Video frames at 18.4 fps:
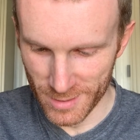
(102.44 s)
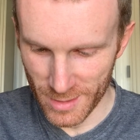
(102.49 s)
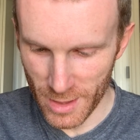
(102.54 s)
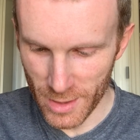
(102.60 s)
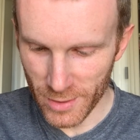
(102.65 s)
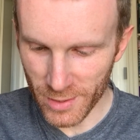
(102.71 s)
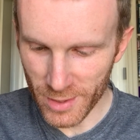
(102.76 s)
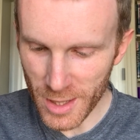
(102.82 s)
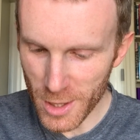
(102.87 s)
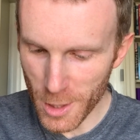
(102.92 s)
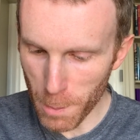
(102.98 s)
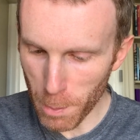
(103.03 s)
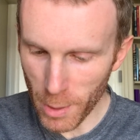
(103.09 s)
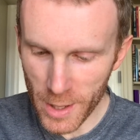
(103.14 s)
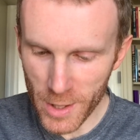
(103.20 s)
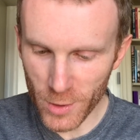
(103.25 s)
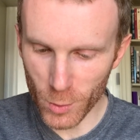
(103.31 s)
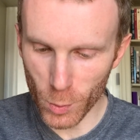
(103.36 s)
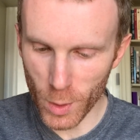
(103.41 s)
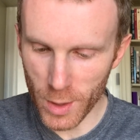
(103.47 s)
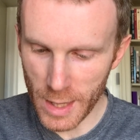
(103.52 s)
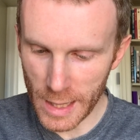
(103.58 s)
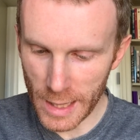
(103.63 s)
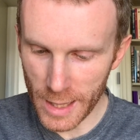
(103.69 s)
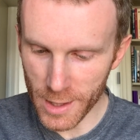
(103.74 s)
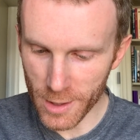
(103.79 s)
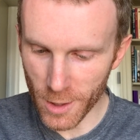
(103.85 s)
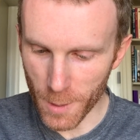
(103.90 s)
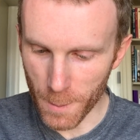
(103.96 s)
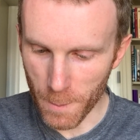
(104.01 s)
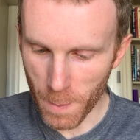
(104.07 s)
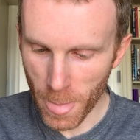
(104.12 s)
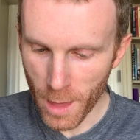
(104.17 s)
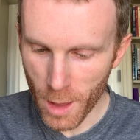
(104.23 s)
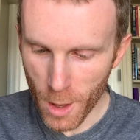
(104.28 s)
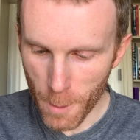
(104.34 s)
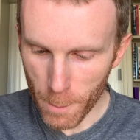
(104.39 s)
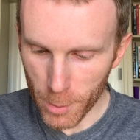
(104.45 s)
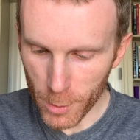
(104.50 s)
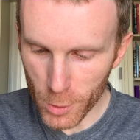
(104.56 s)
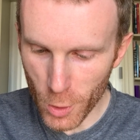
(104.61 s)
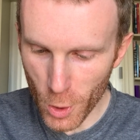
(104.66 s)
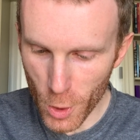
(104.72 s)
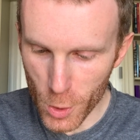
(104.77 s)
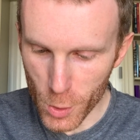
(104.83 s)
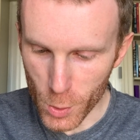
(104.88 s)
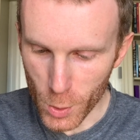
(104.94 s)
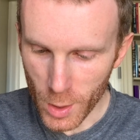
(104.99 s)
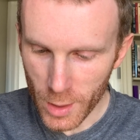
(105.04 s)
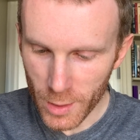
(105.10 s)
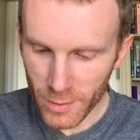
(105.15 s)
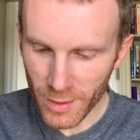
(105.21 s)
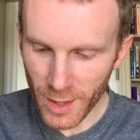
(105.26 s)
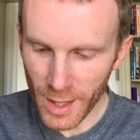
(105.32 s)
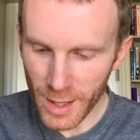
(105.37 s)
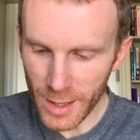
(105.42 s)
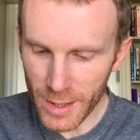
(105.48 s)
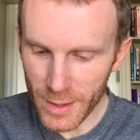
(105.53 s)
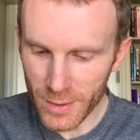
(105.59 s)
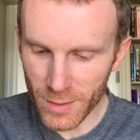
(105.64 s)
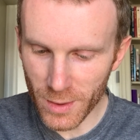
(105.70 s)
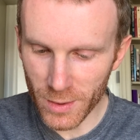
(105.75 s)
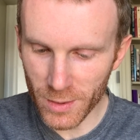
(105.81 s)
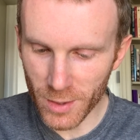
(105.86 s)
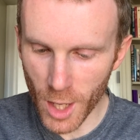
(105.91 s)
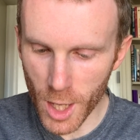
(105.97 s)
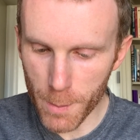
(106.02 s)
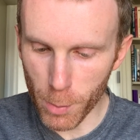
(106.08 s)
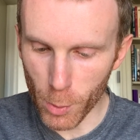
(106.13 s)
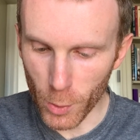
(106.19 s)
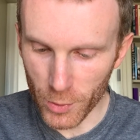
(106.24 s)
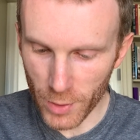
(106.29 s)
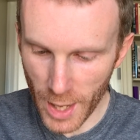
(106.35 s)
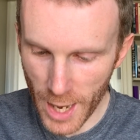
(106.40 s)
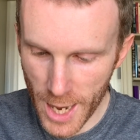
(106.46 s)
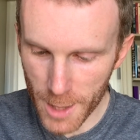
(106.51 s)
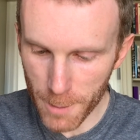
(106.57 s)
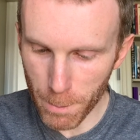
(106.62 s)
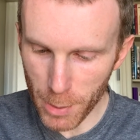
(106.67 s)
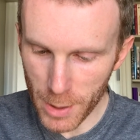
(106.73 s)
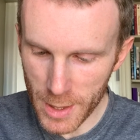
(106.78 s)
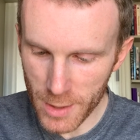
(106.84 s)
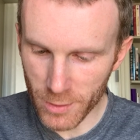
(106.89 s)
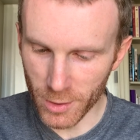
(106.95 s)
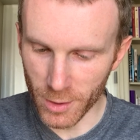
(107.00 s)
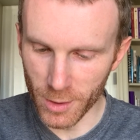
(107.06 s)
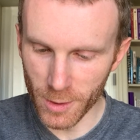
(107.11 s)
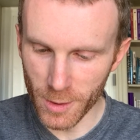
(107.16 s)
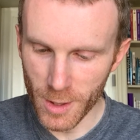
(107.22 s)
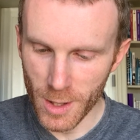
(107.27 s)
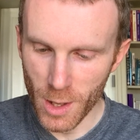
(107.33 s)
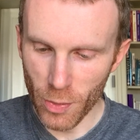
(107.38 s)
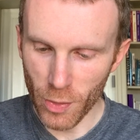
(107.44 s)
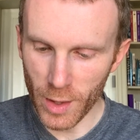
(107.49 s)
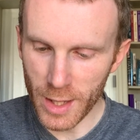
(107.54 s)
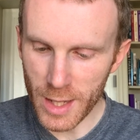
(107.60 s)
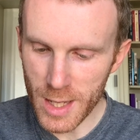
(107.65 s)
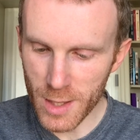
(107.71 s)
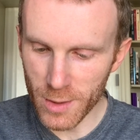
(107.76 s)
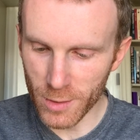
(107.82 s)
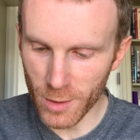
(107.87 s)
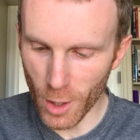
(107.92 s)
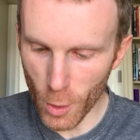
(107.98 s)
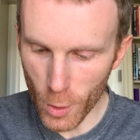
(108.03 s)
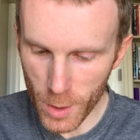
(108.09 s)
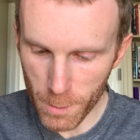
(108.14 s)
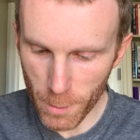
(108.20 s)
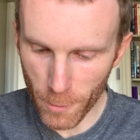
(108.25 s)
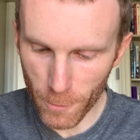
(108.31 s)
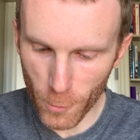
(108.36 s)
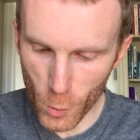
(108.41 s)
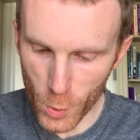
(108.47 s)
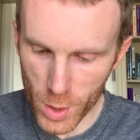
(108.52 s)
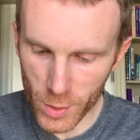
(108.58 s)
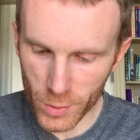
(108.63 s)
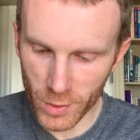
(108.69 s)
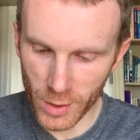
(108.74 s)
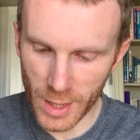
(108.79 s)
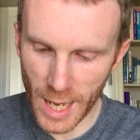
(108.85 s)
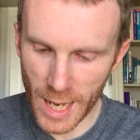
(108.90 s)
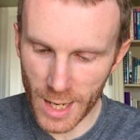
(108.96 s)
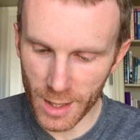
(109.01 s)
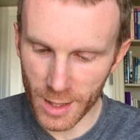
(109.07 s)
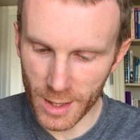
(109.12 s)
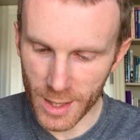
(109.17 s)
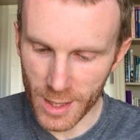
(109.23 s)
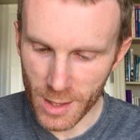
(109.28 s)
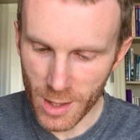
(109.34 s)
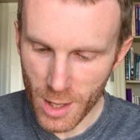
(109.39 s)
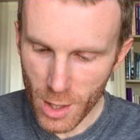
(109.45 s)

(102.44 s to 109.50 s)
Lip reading: See the place where they laid him. But go, tell his disciples and Peter that he is going before you to Galilee.